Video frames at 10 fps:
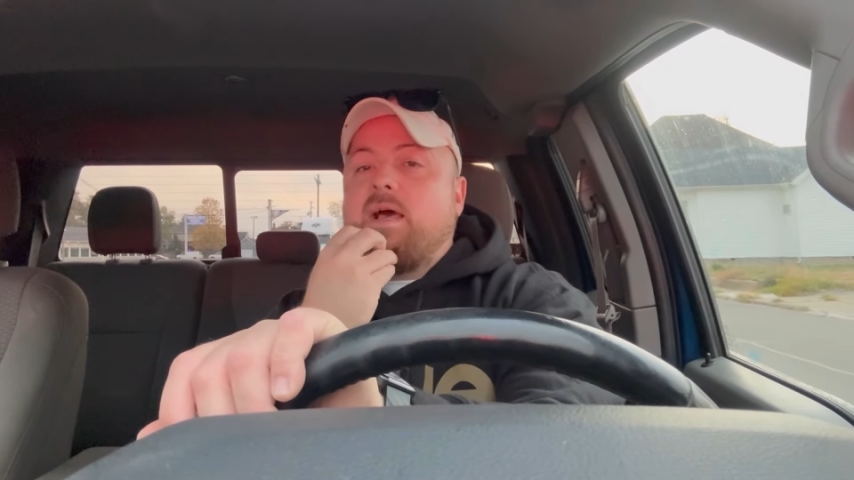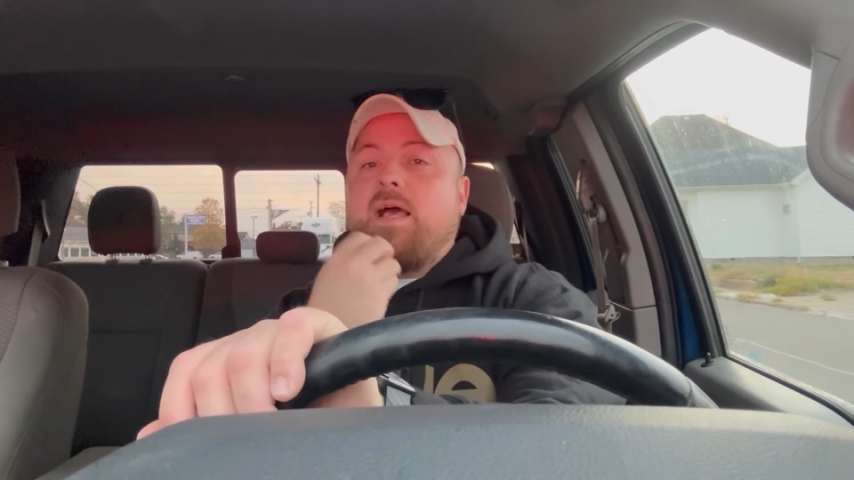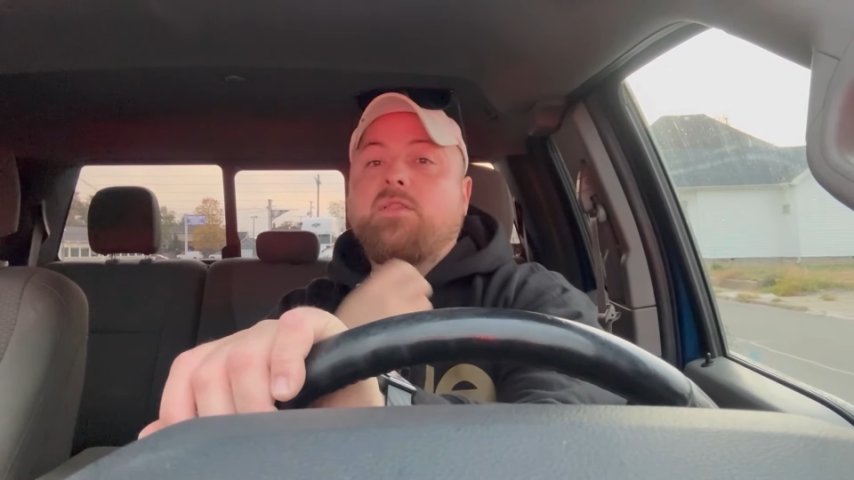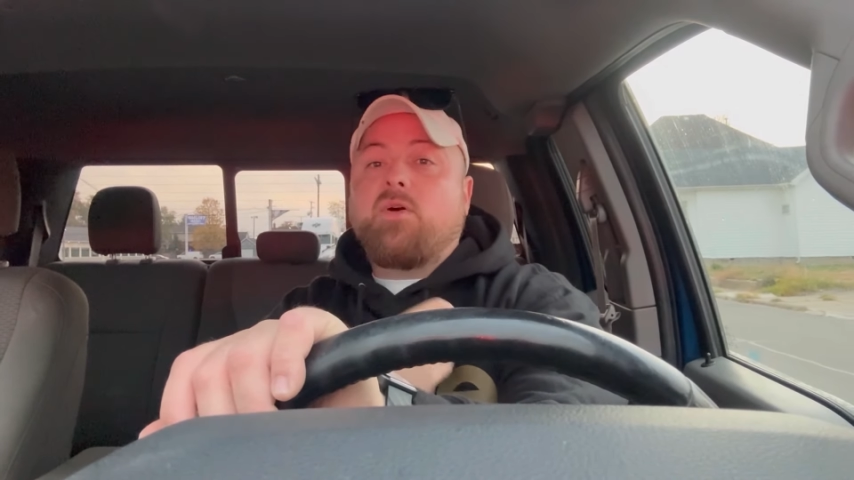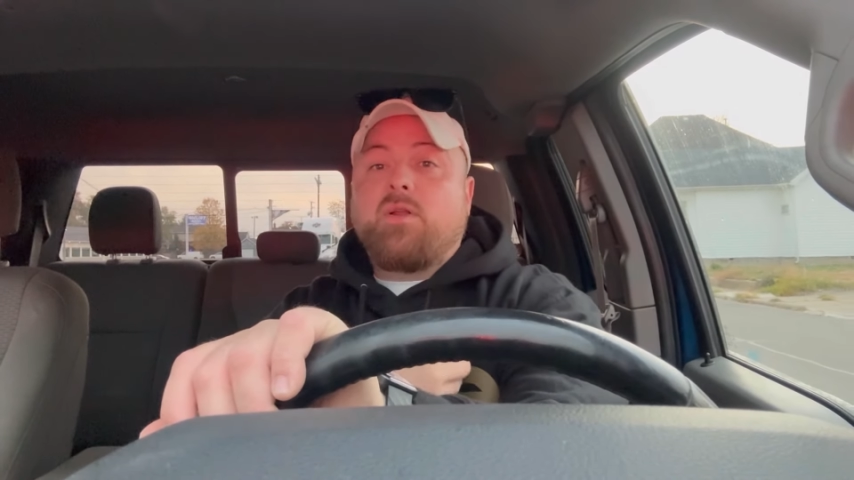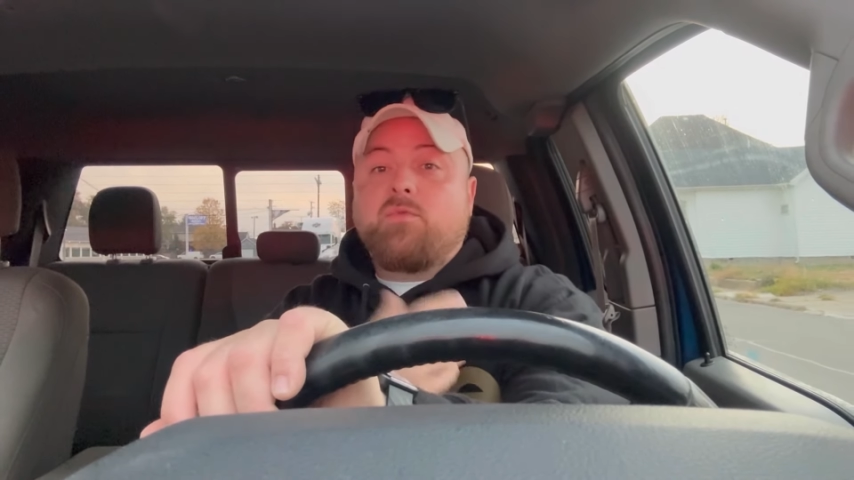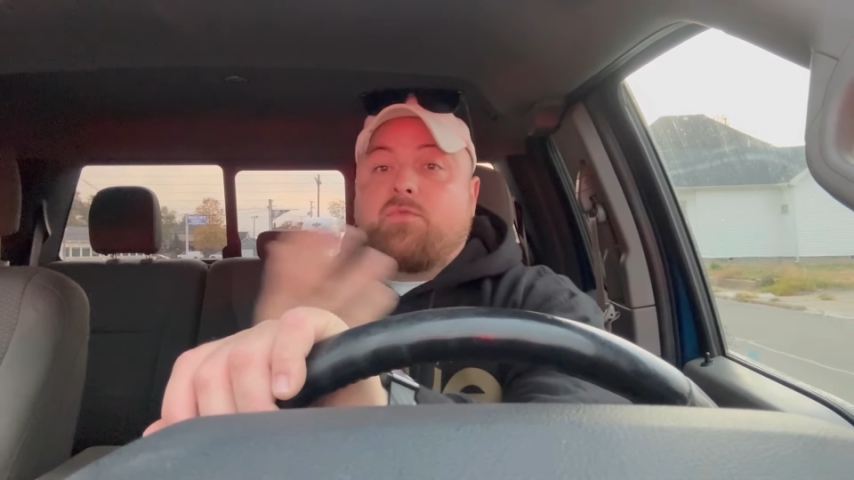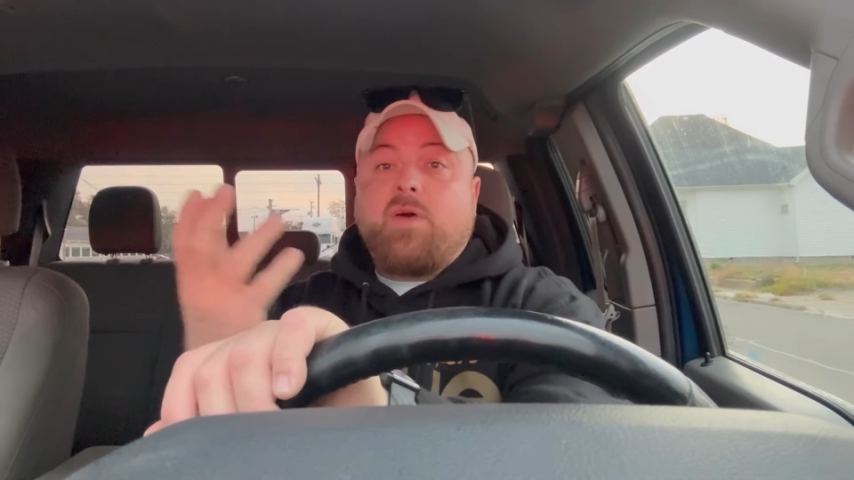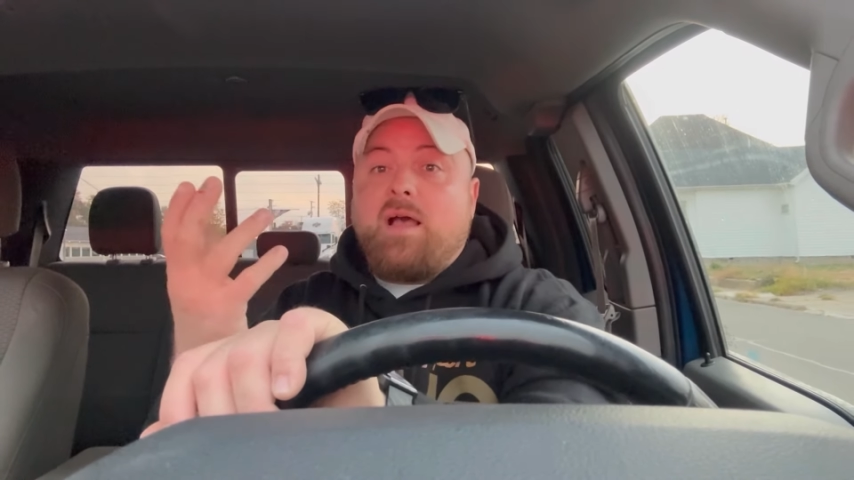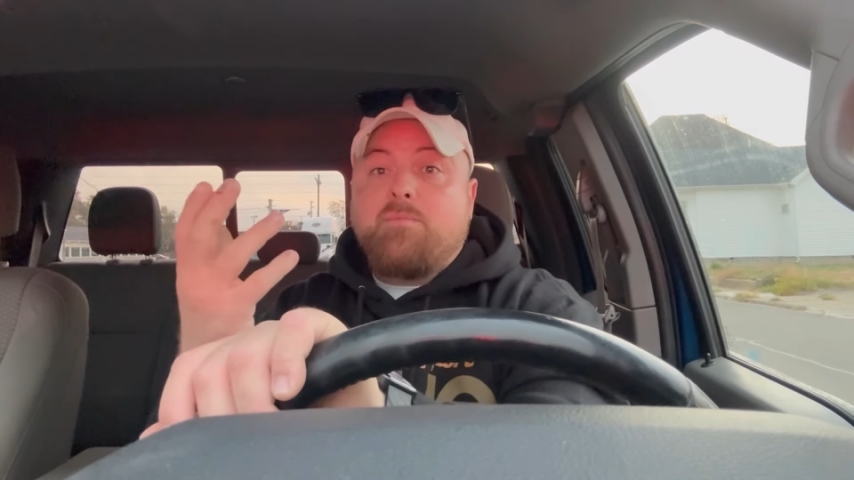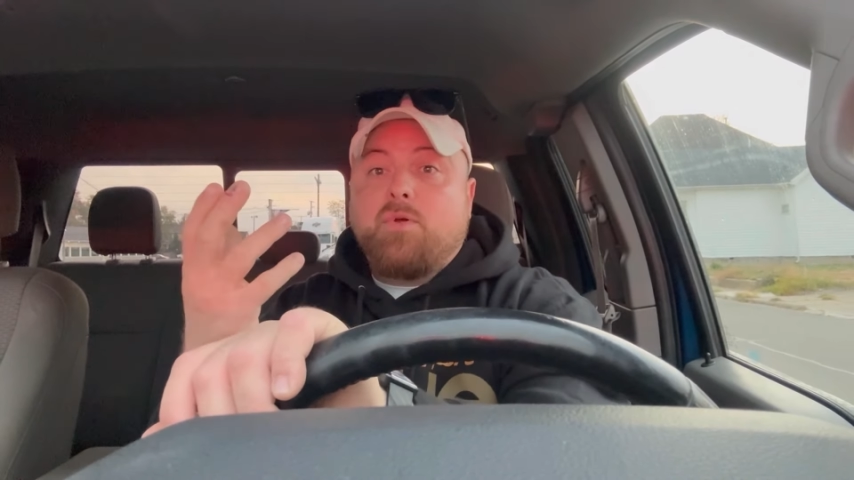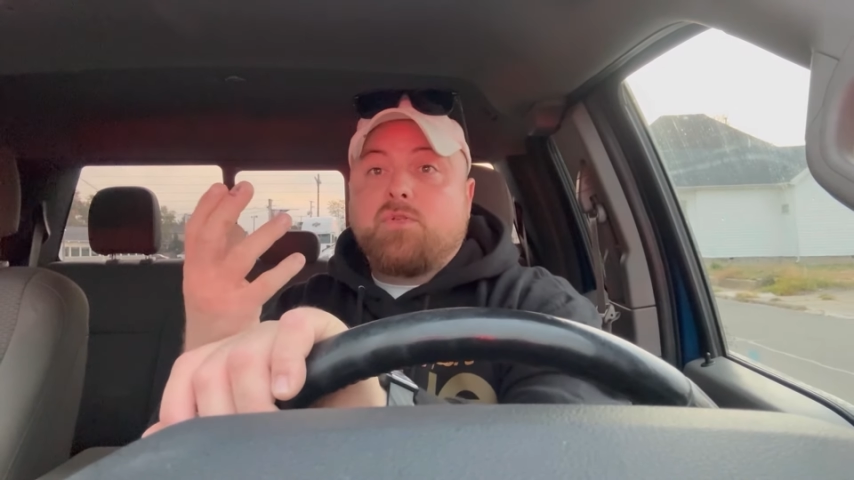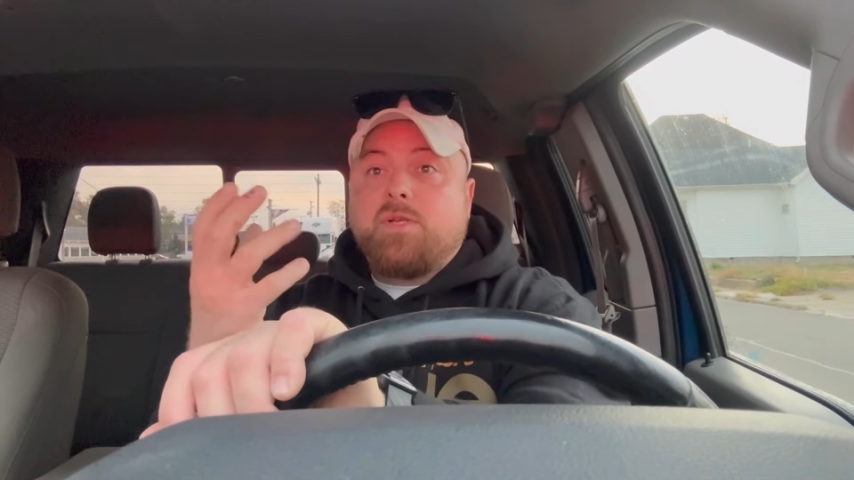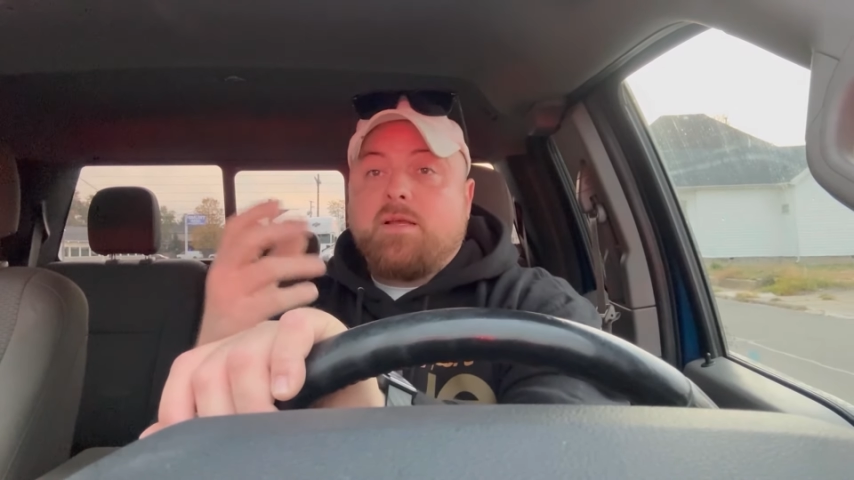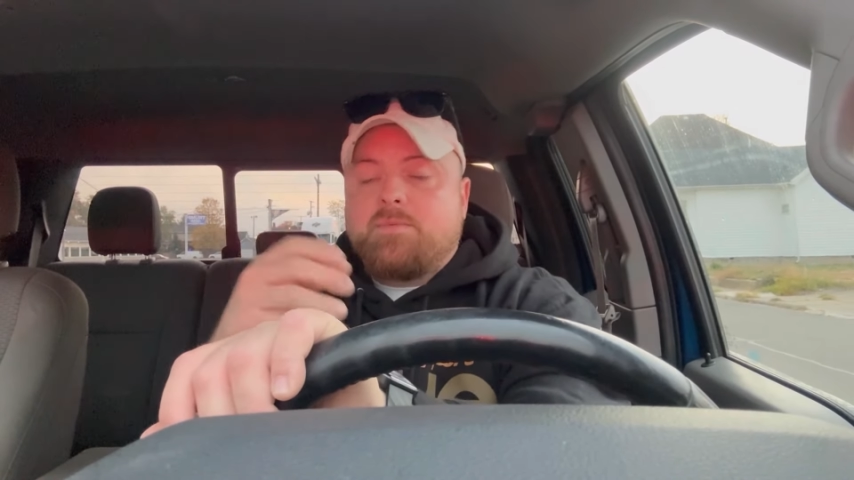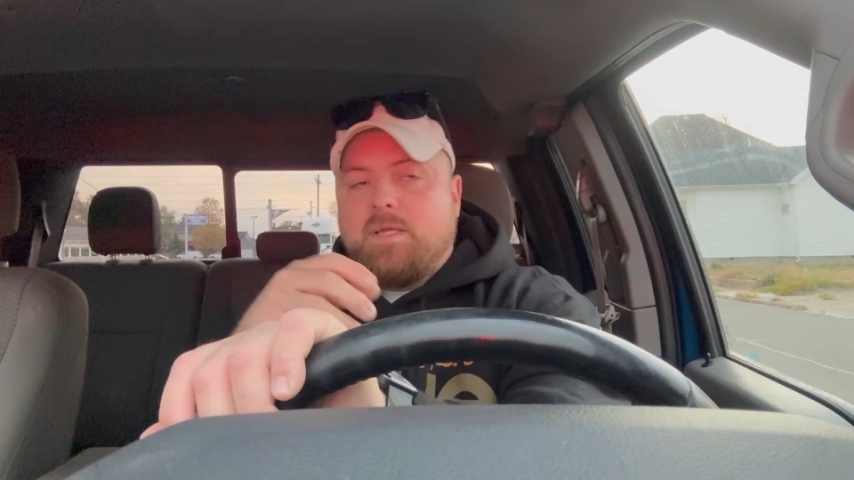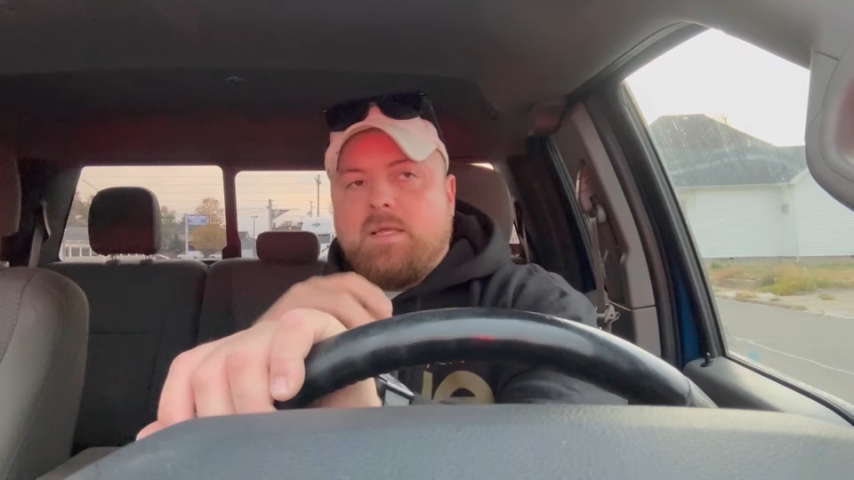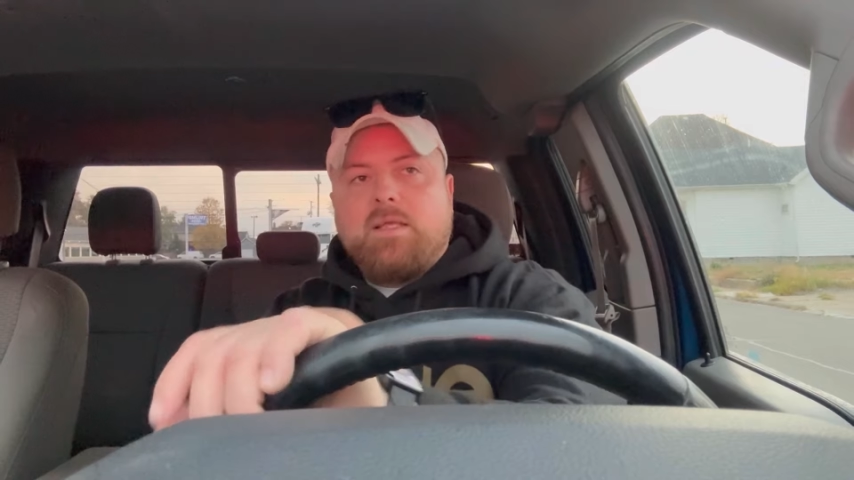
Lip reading: I thought it was 5 push-ups